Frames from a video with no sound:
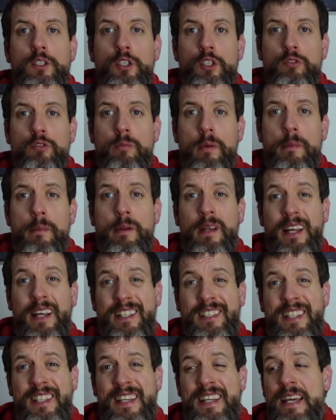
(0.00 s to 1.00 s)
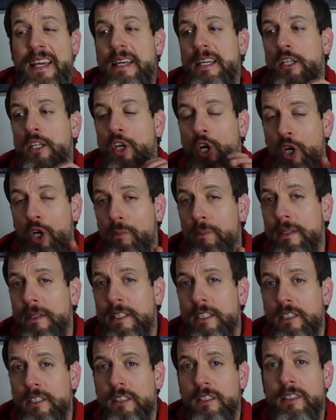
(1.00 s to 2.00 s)
Just remember, like I say, it could be
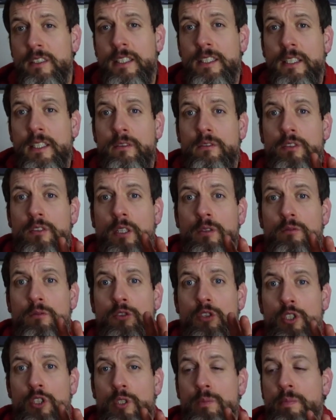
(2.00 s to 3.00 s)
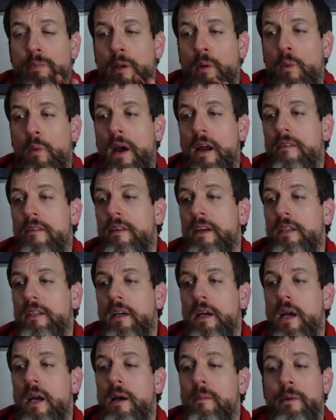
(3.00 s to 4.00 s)
discontinued, so just be aware of that.
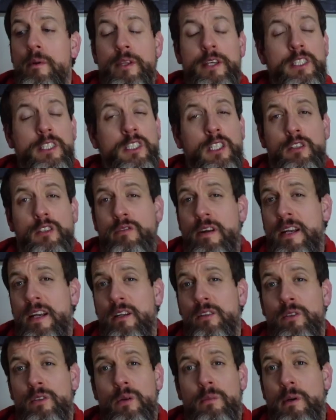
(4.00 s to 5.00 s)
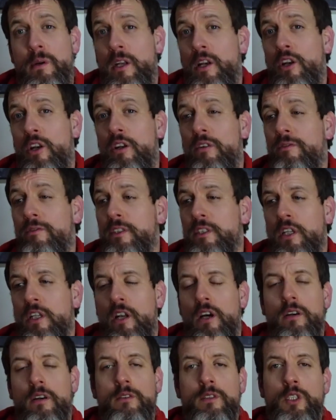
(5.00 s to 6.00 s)
But this is a great little number. I love this a
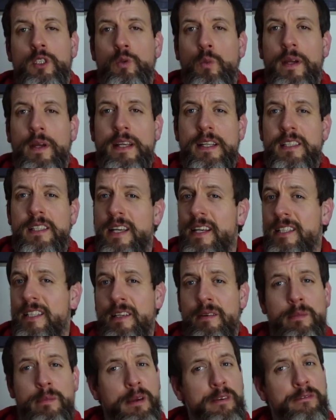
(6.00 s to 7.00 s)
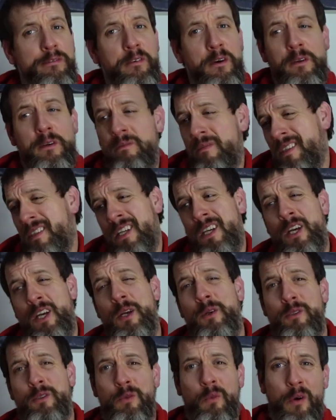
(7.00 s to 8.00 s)
lot. Sweet, sexy, and a bit fun.
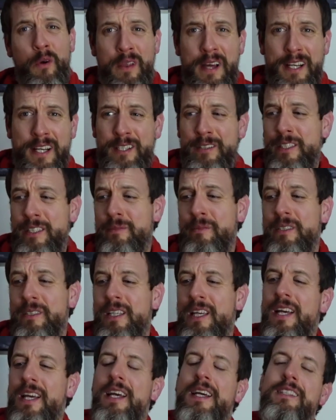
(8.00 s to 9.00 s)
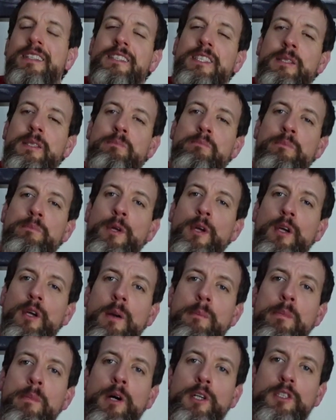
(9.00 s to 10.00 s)
Who doesn't want that at Christmas? This is
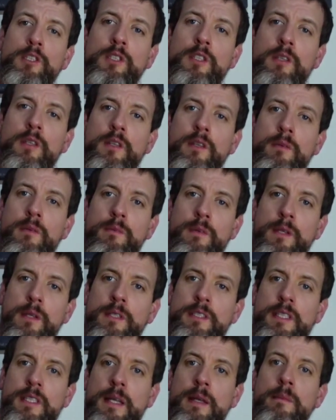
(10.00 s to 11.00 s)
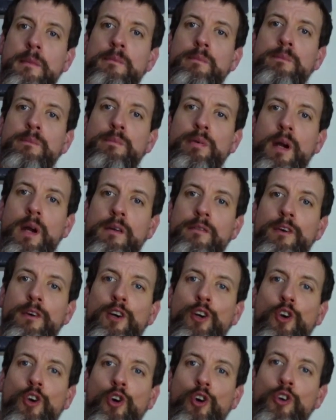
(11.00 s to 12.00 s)
Puget Boss, the scent, Private
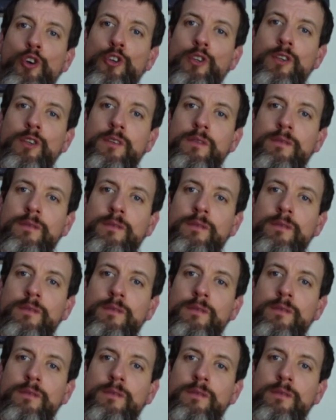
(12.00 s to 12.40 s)
Accord.